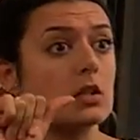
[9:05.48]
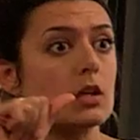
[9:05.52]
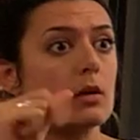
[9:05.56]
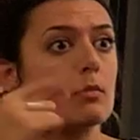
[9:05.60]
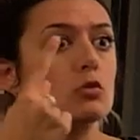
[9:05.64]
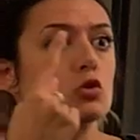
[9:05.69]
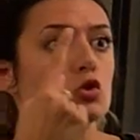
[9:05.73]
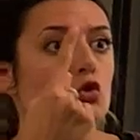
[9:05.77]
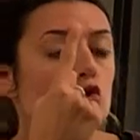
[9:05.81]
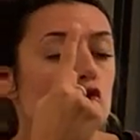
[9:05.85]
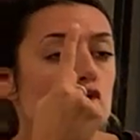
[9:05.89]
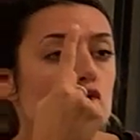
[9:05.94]

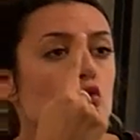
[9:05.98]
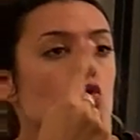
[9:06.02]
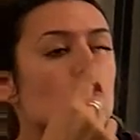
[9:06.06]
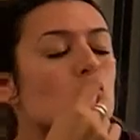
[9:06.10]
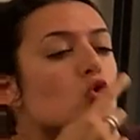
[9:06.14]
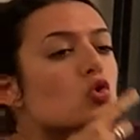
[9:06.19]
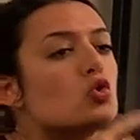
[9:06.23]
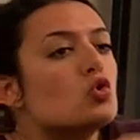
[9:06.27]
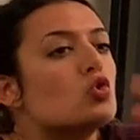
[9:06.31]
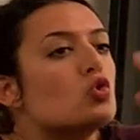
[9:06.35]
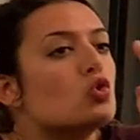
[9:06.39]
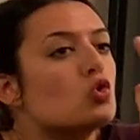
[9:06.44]
Right? It's a
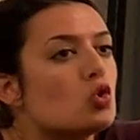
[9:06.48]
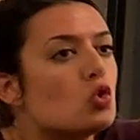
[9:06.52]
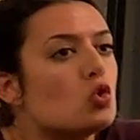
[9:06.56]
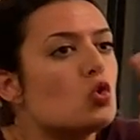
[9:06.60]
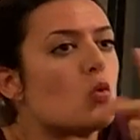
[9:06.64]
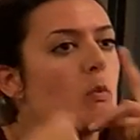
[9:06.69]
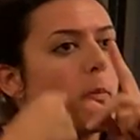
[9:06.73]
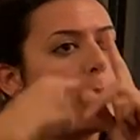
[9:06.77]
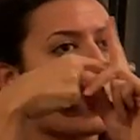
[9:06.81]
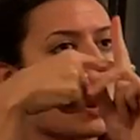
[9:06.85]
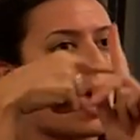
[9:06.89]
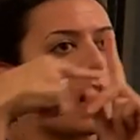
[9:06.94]
very
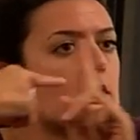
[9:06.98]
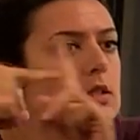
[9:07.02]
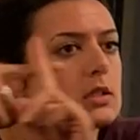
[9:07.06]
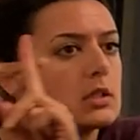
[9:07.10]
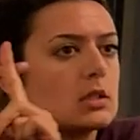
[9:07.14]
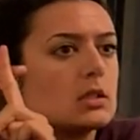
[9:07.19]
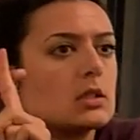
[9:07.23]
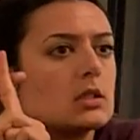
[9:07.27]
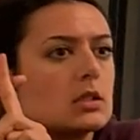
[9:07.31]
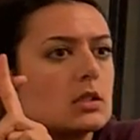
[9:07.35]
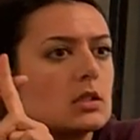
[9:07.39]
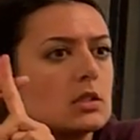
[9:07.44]
powerful
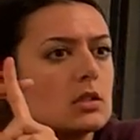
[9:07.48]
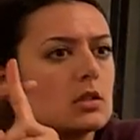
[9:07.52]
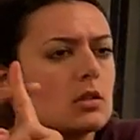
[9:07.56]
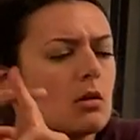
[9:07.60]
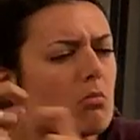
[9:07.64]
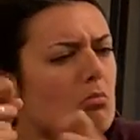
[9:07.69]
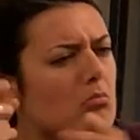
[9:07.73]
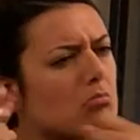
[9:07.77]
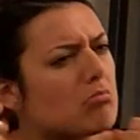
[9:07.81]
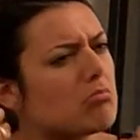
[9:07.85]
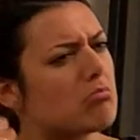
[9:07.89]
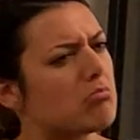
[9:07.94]
ion.
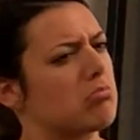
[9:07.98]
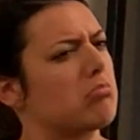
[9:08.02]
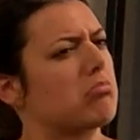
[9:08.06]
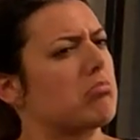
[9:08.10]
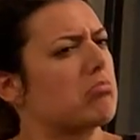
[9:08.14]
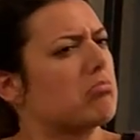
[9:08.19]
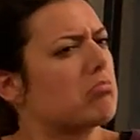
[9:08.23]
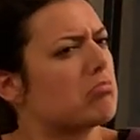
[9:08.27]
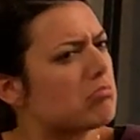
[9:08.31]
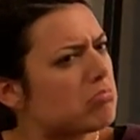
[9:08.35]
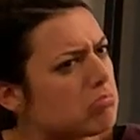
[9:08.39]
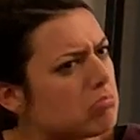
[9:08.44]
Calcium
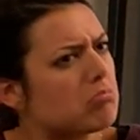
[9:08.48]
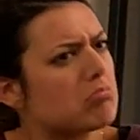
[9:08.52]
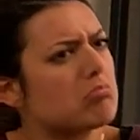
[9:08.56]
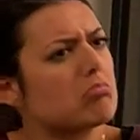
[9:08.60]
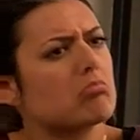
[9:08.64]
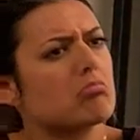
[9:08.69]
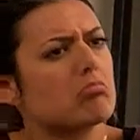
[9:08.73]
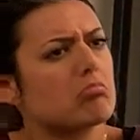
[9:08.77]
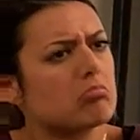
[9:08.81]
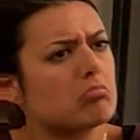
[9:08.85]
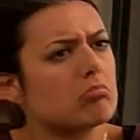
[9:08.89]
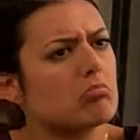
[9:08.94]
comes in, of
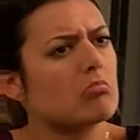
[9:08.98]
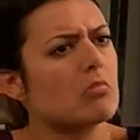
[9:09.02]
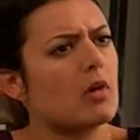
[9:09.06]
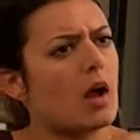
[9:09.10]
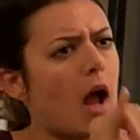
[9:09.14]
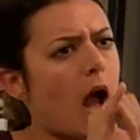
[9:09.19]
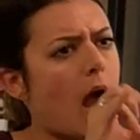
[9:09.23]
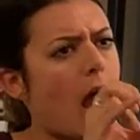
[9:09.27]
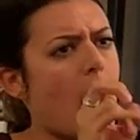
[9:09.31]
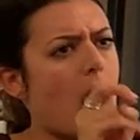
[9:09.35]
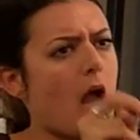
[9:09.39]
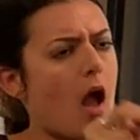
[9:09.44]
course you're
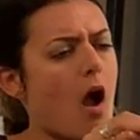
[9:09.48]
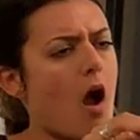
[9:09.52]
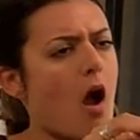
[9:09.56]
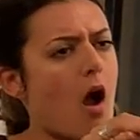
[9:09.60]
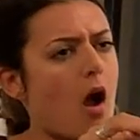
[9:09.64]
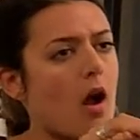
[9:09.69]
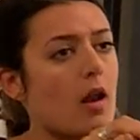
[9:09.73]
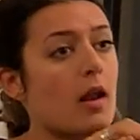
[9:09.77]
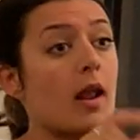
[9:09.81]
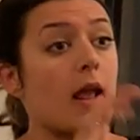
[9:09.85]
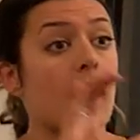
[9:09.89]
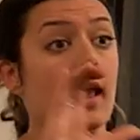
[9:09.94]
going to
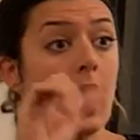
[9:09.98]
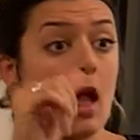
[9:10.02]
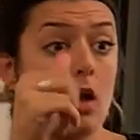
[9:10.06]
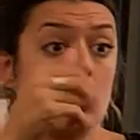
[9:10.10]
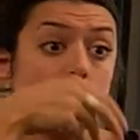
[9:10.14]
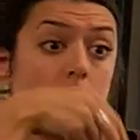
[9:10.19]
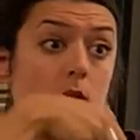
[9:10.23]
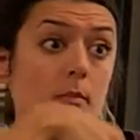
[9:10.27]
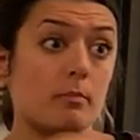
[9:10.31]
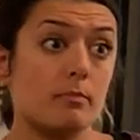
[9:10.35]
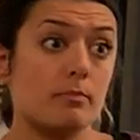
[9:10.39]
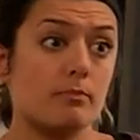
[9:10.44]
depolarize.
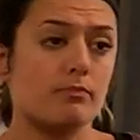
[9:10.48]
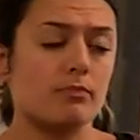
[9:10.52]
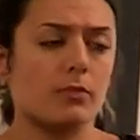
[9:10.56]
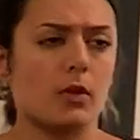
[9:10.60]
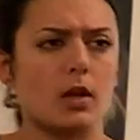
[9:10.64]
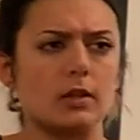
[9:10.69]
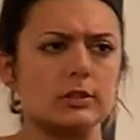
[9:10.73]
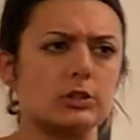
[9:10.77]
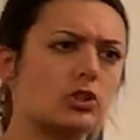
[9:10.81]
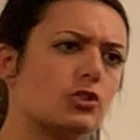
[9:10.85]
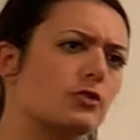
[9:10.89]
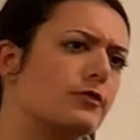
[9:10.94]

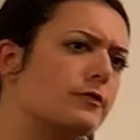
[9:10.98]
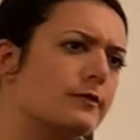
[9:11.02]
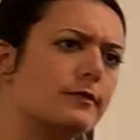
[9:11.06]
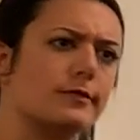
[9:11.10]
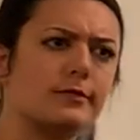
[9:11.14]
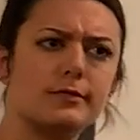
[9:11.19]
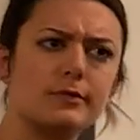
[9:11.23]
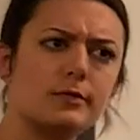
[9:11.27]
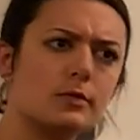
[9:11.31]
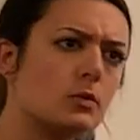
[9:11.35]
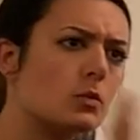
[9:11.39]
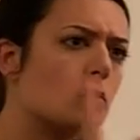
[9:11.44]

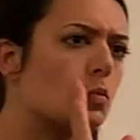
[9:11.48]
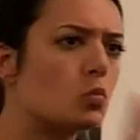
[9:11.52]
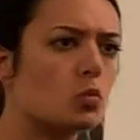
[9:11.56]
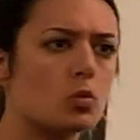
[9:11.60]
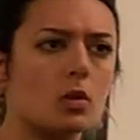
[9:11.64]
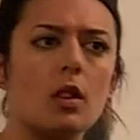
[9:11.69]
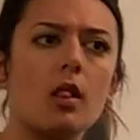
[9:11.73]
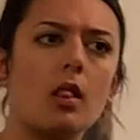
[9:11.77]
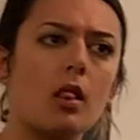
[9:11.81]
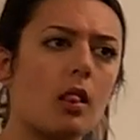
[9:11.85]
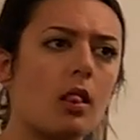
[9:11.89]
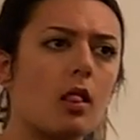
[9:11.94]
And that
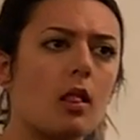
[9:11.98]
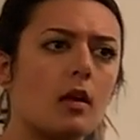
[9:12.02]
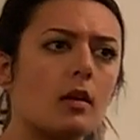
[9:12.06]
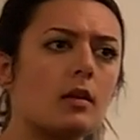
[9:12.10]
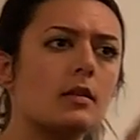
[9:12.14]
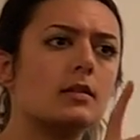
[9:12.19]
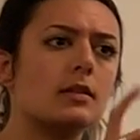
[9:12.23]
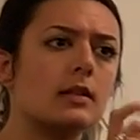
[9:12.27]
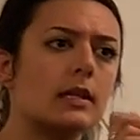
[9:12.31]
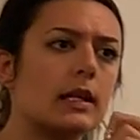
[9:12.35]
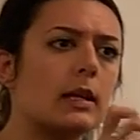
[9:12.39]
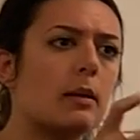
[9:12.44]

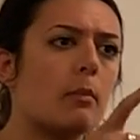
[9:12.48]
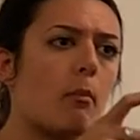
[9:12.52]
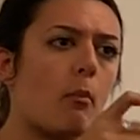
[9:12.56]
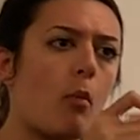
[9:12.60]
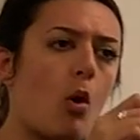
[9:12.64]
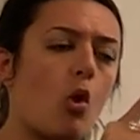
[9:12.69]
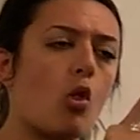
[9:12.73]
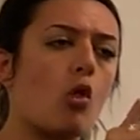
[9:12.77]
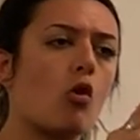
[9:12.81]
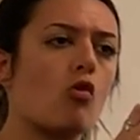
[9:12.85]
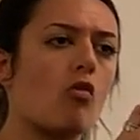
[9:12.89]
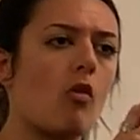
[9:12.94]
opens
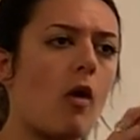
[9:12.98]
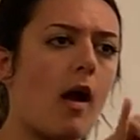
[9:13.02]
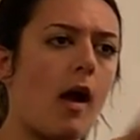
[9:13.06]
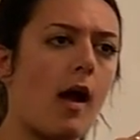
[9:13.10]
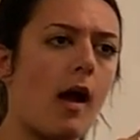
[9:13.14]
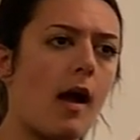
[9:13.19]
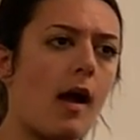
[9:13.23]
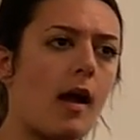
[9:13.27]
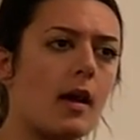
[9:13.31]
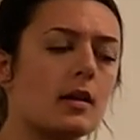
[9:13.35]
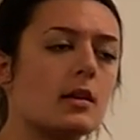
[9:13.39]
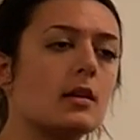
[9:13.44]
calcium from
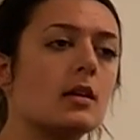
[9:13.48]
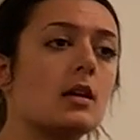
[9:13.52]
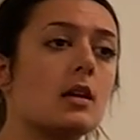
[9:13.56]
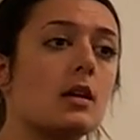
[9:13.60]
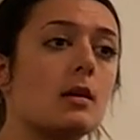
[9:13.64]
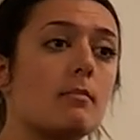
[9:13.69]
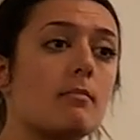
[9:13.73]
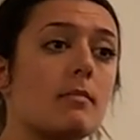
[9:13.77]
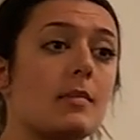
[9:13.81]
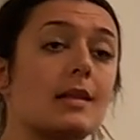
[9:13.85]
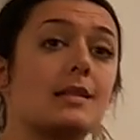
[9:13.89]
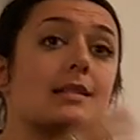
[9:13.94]
the
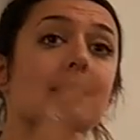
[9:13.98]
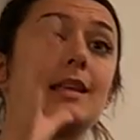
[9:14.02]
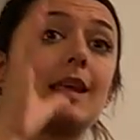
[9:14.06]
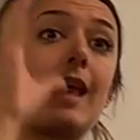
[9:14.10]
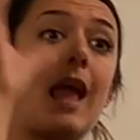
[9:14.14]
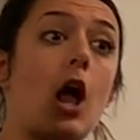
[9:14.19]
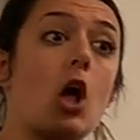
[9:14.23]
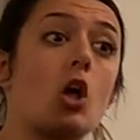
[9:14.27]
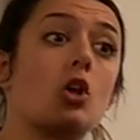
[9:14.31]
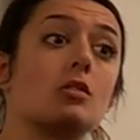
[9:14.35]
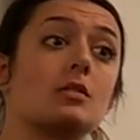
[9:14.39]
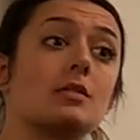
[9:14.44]
outside
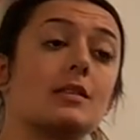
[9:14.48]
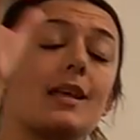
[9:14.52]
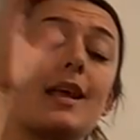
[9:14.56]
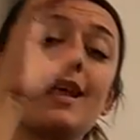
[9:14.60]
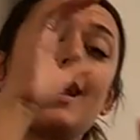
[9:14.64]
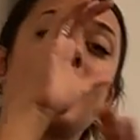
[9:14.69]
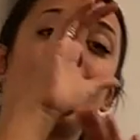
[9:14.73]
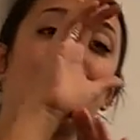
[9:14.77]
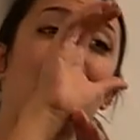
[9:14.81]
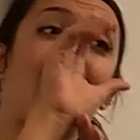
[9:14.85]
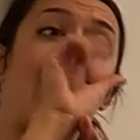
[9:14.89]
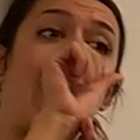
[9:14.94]
is what
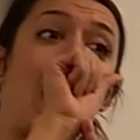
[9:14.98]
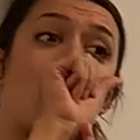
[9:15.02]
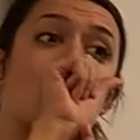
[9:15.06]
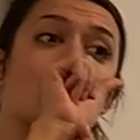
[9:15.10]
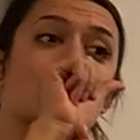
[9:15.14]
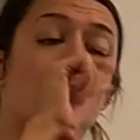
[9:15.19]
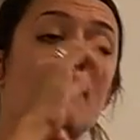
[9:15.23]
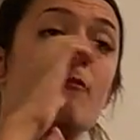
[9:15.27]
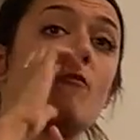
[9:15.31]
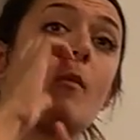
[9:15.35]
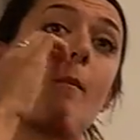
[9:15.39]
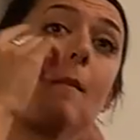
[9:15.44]

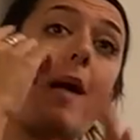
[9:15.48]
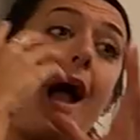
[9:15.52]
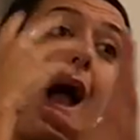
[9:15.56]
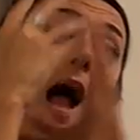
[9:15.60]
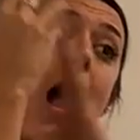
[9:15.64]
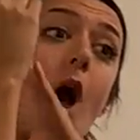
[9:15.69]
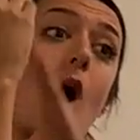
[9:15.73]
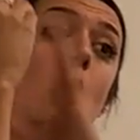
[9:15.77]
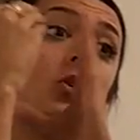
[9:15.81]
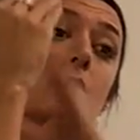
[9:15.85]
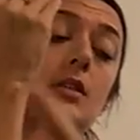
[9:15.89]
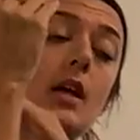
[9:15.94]
opens the
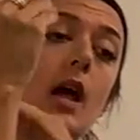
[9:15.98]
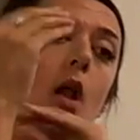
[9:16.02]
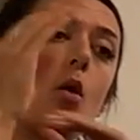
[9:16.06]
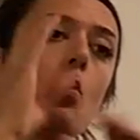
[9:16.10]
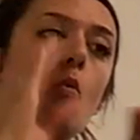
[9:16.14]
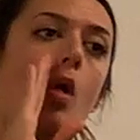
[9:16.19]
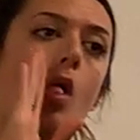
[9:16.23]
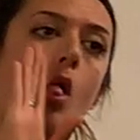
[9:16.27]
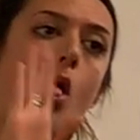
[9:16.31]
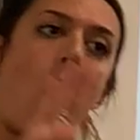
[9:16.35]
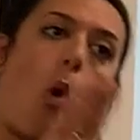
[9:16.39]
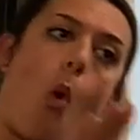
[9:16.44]
sarcoplasmic
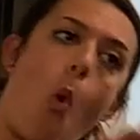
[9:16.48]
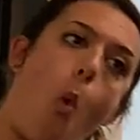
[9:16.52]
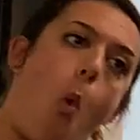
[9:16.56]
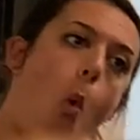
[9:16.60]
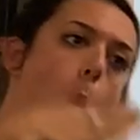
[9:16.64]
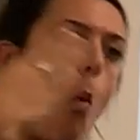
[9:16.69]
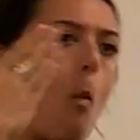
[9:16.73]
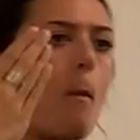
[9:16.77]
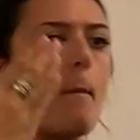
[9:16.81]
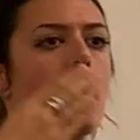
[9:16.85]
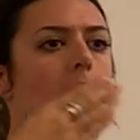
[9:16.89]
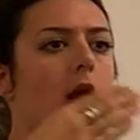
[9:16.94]
reticulum.
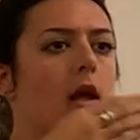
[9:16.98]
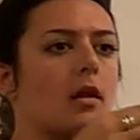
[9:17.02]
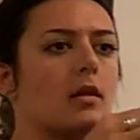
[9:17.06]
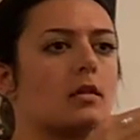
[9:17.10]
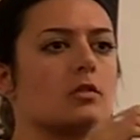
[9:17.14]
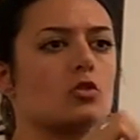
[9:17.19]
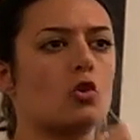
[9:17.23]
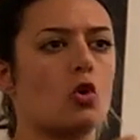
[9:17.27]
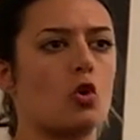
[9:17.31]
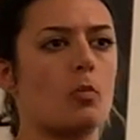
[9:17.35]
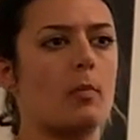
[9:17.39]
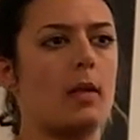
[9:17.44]

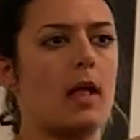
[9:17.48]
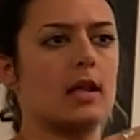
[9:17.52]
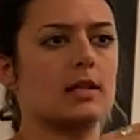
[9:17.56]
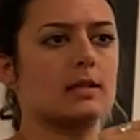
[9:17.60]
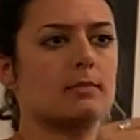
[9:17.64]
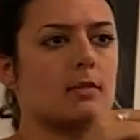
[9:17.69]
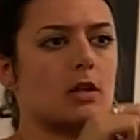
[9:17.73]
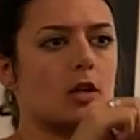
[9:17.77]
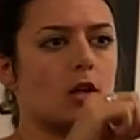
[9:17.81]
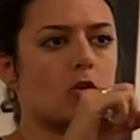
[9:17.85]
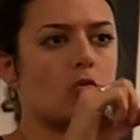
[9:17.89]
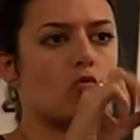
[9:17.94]
So
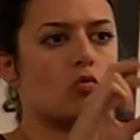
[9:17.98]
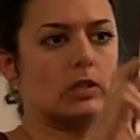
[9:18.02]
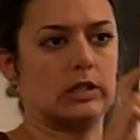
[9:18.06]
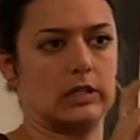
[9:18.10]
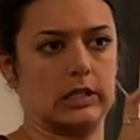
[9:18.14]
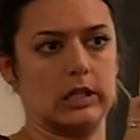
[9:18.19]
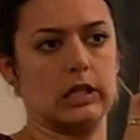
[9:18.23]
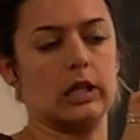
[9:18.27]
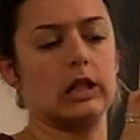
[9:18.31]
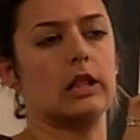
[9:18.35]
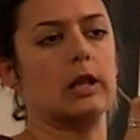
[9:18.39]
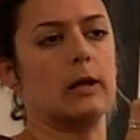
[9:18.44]
calcium
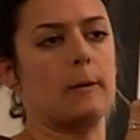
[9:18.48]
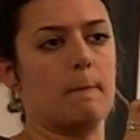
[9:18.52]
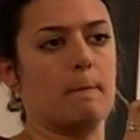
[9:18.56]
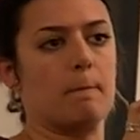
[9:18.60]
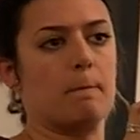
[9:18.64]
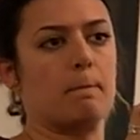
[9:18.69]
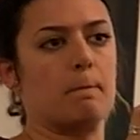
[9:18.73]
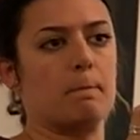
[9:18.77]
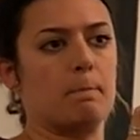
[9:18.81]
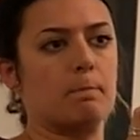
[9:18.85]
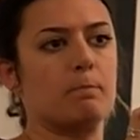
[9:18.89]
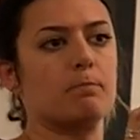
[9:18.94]
comes out
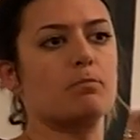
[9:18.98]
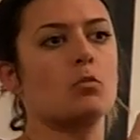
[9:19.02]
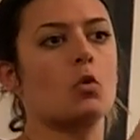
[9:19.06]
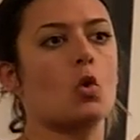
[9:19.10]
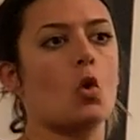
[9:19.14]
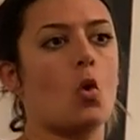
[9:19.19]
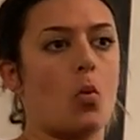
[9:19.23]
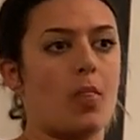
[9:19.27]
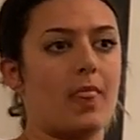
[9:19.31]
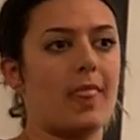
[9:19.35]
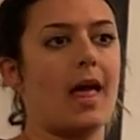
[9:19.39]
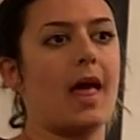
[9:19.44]
from the
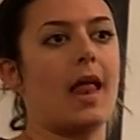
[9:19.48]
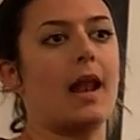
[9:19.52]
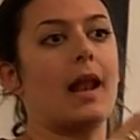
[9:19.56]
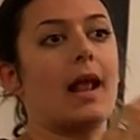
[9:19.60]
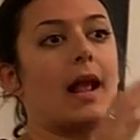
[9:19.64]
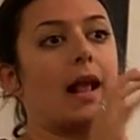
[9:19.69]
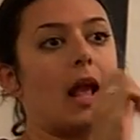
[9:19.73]
SR.